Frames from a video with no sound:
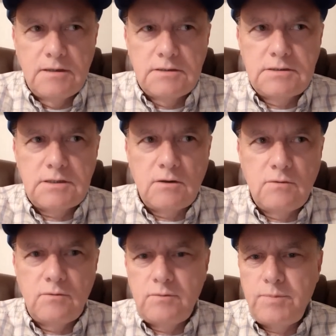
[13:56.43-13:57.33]

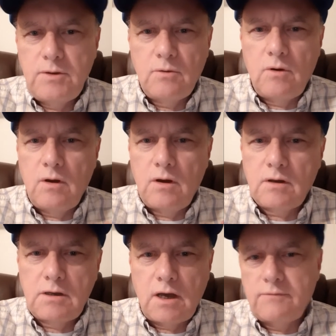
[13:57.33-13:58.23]
So it would be all
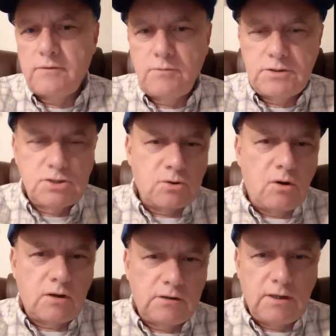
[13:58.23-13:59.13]
covered with
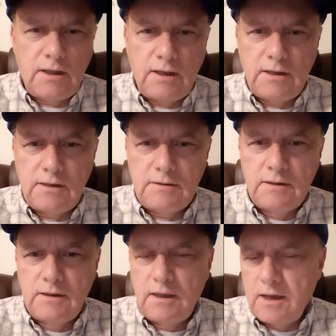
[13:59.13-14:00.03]
chocolate and
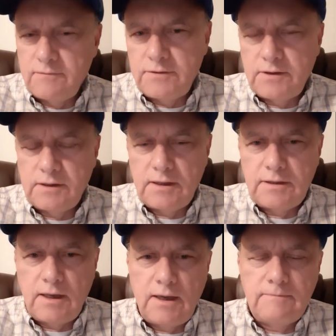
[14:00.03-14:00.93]
everything like
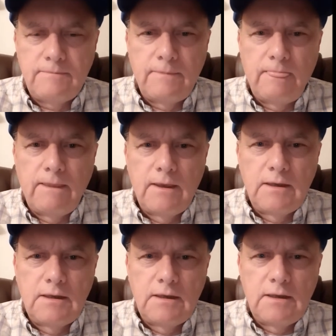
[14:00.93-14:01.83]
that.
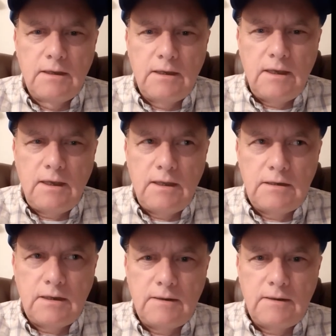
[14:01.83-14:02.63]
And